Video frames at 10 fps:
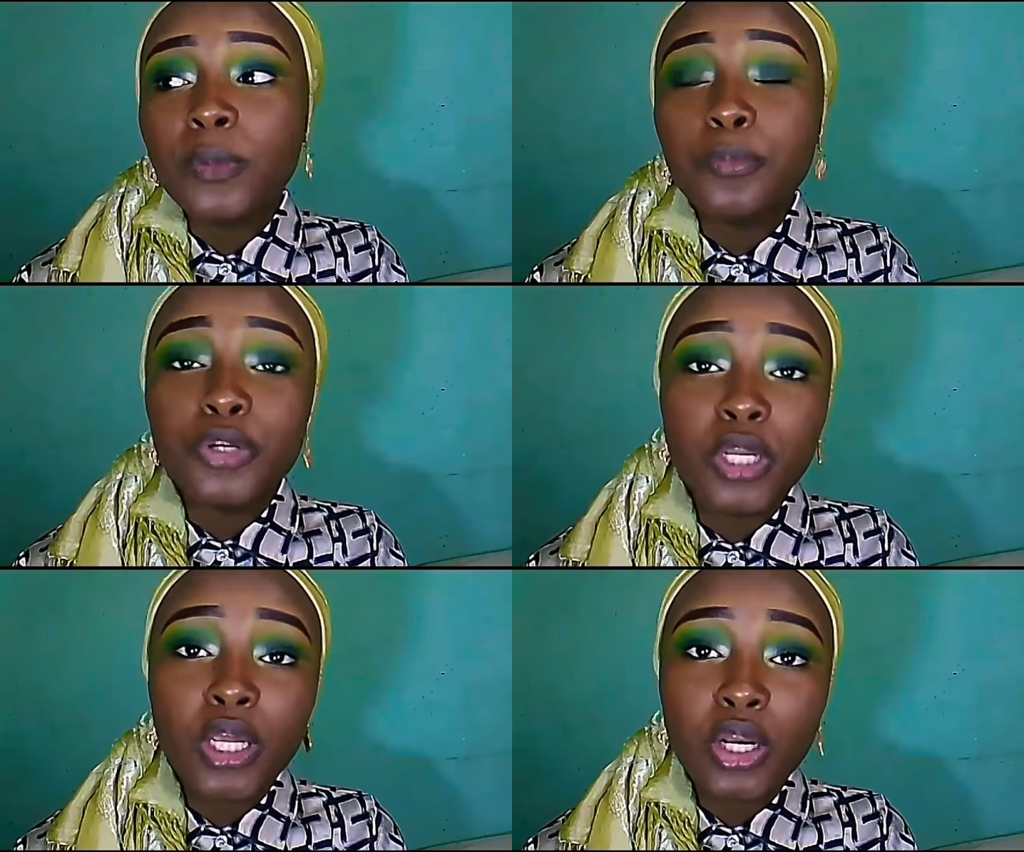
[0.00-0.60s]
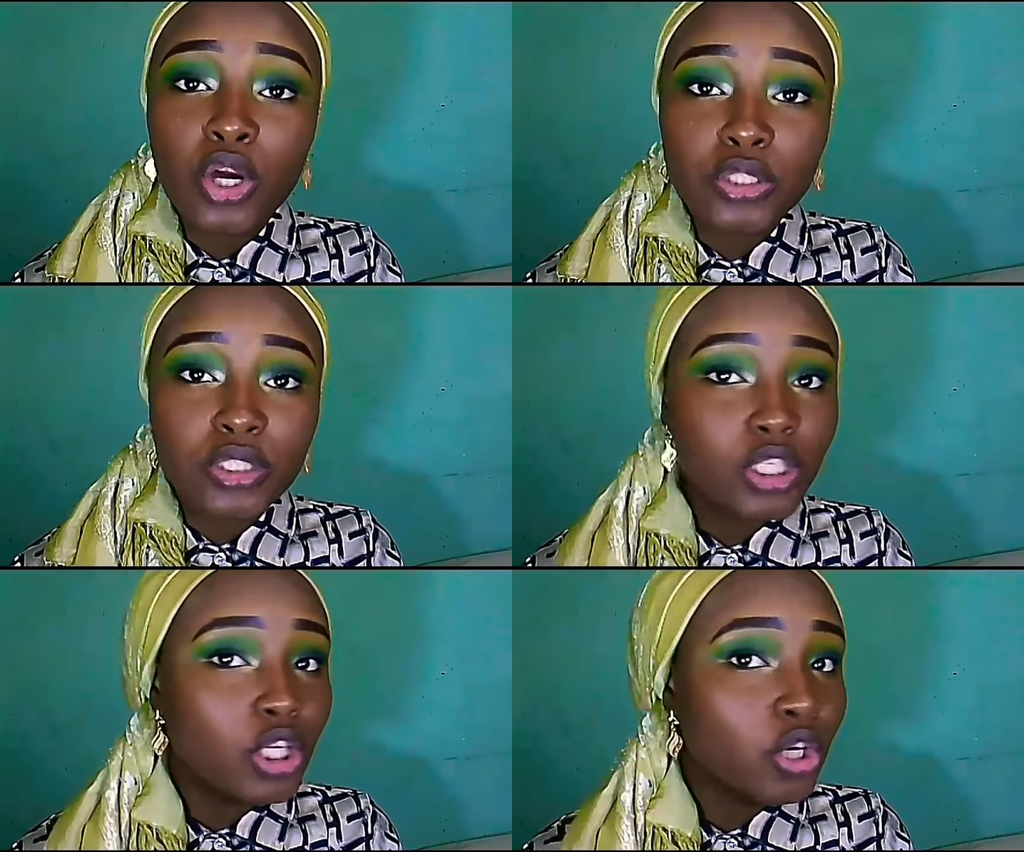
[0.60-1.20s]
this shade
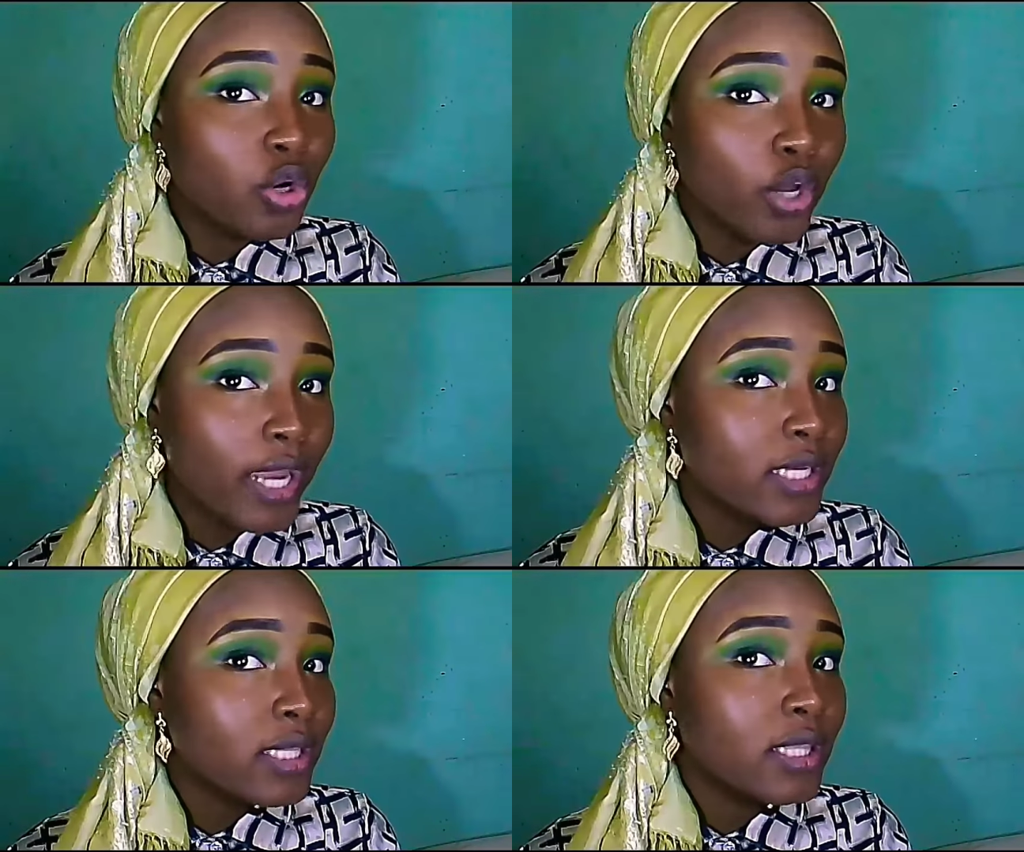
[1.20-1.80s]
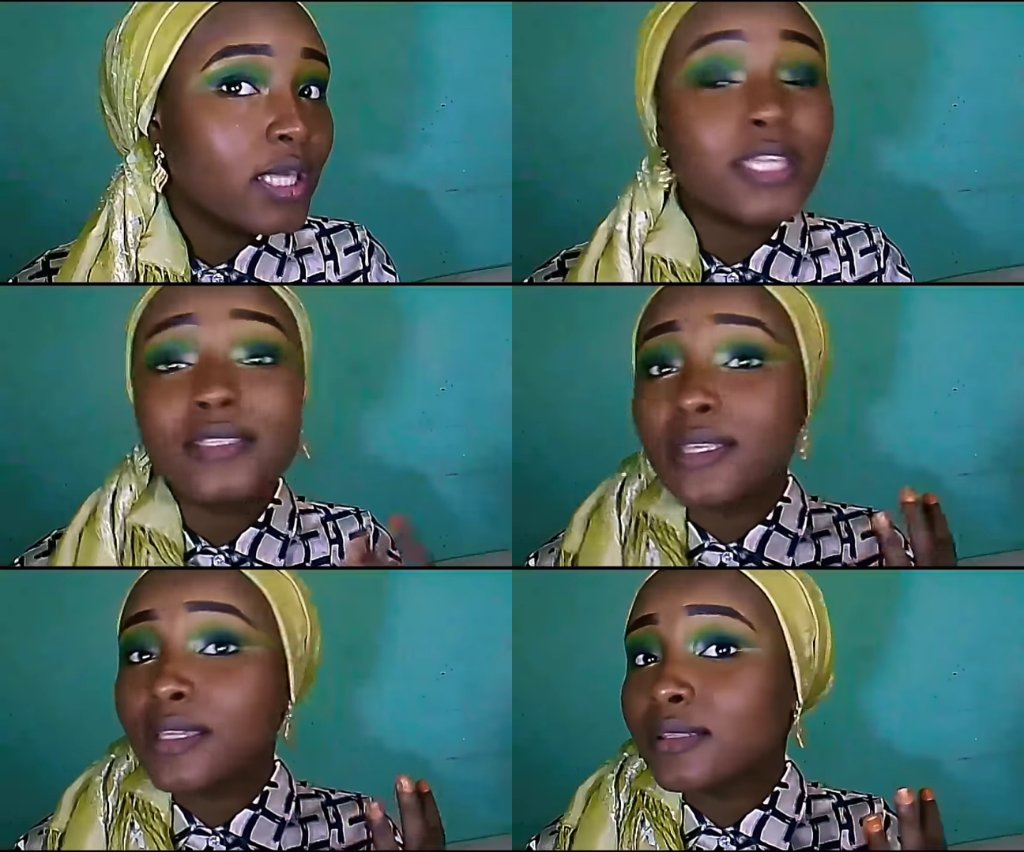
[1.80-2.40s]
for
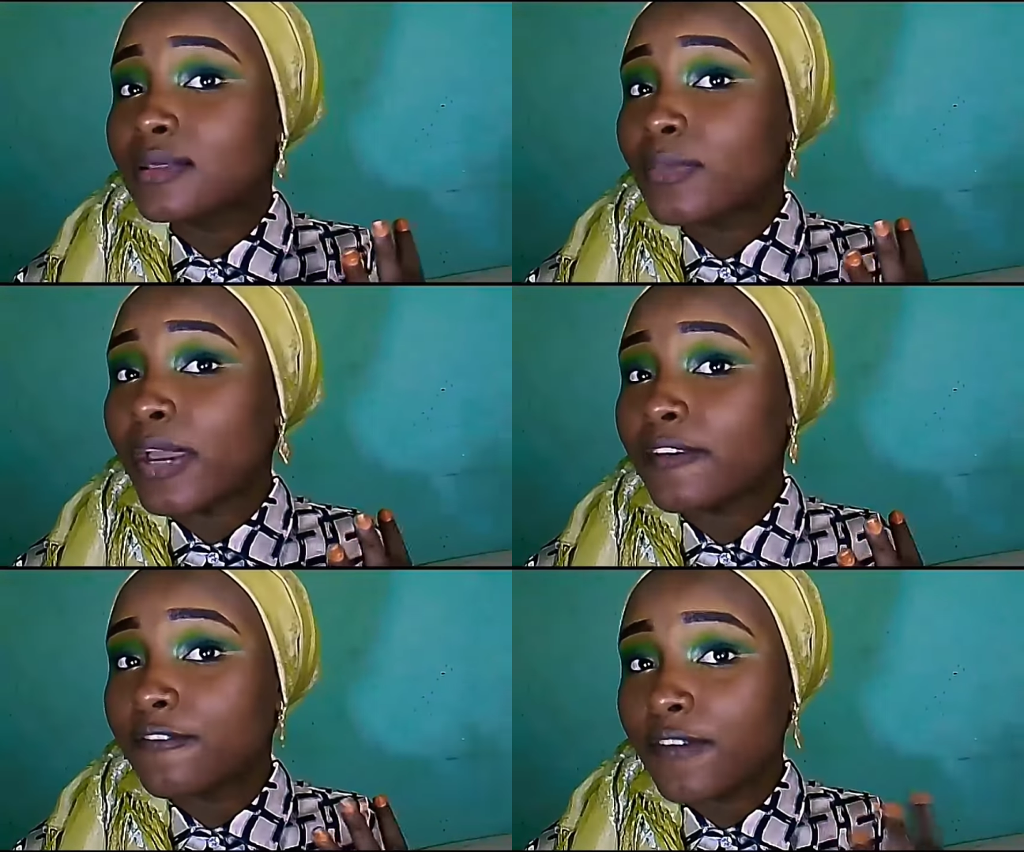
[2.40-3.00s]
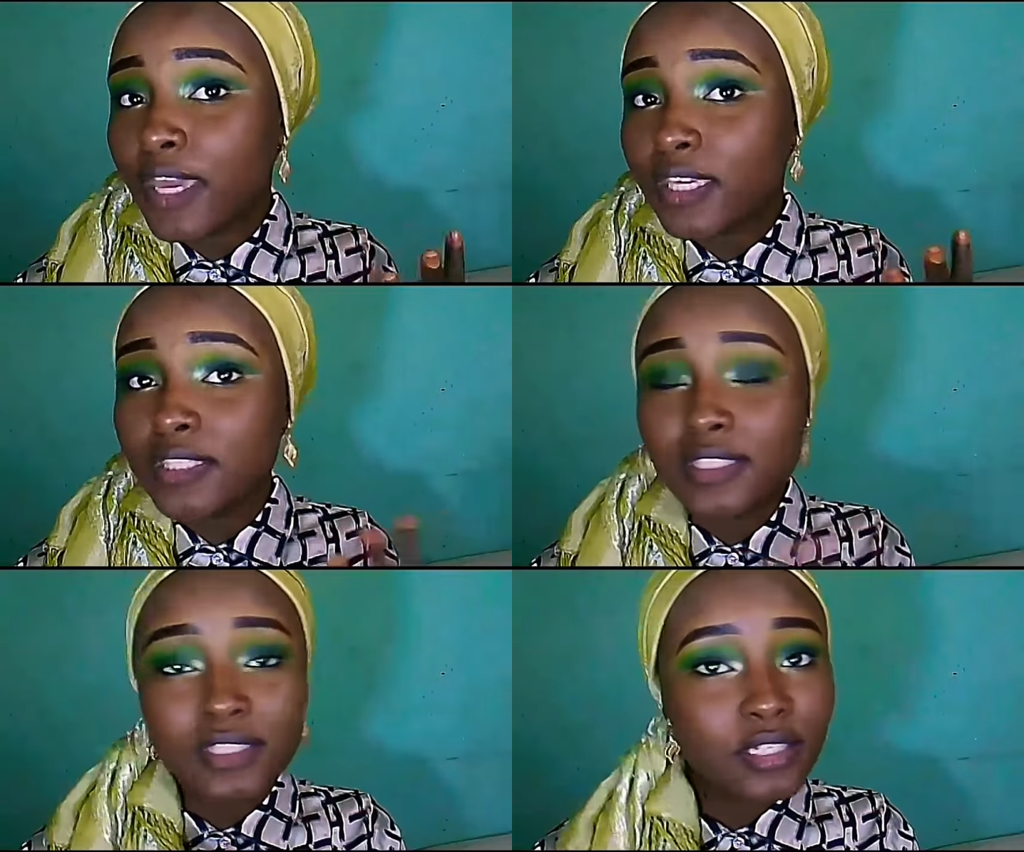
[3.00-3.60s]
underneath my eyes
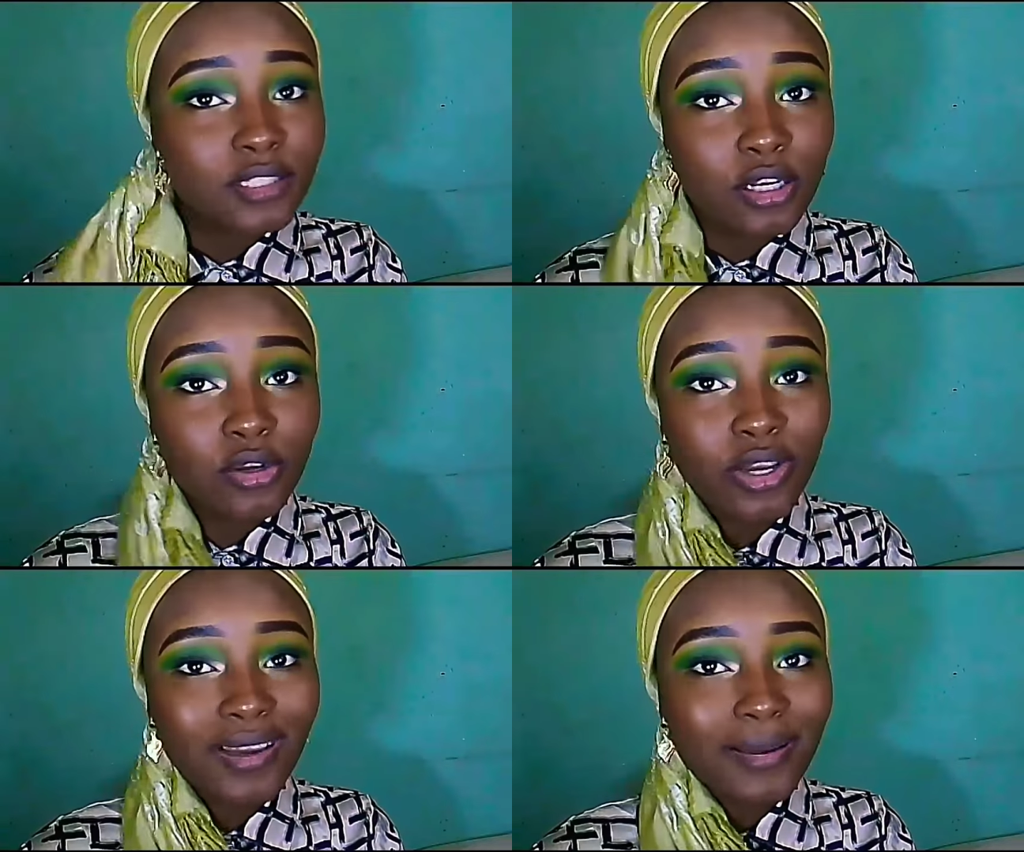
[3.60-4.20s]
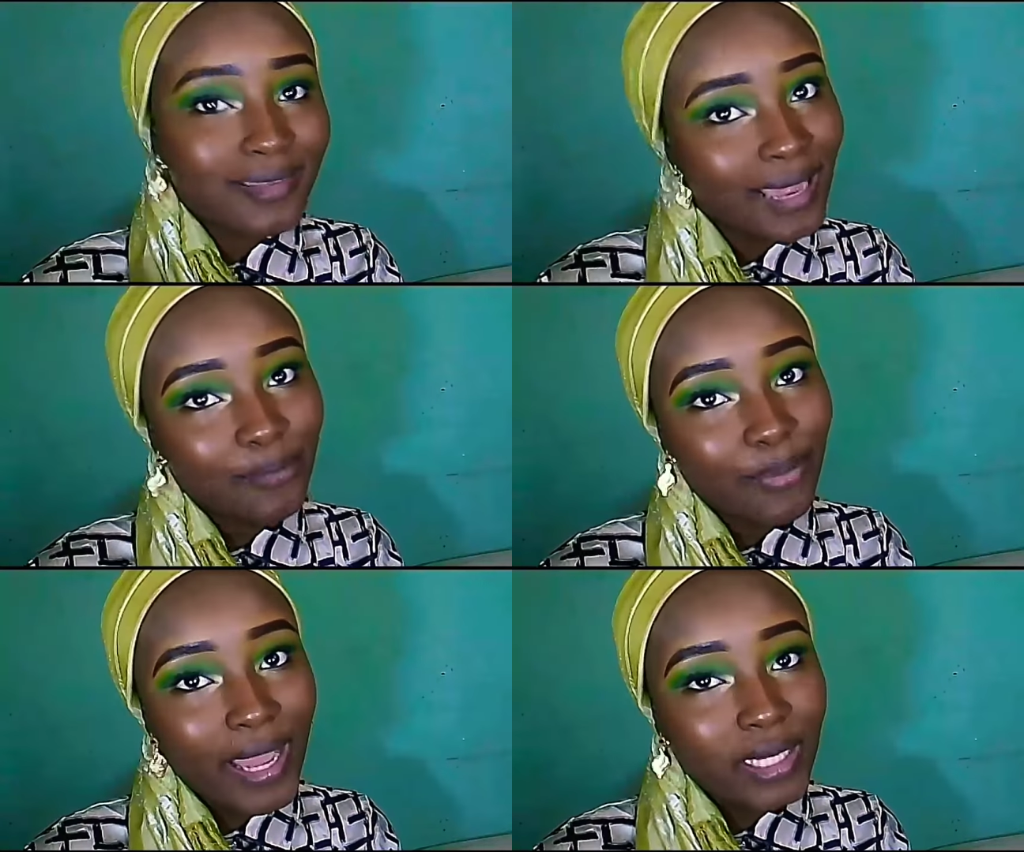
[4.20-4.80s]
and to set underneath my
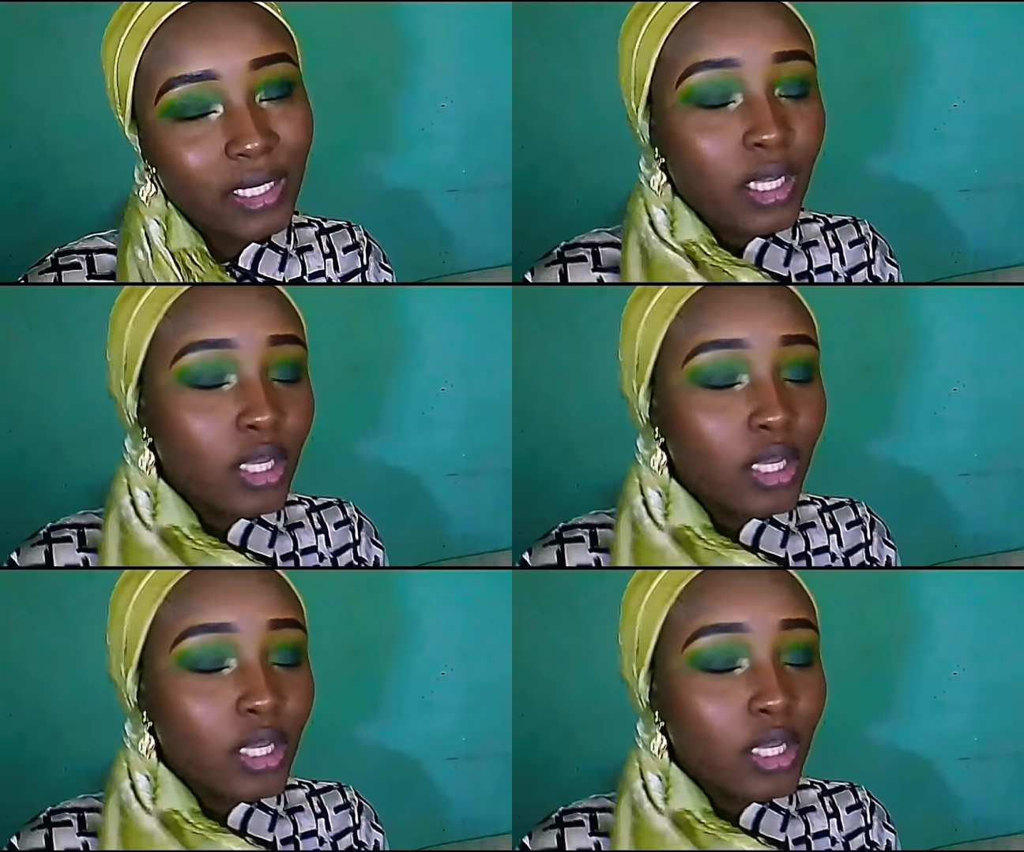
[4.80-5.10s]
eyes,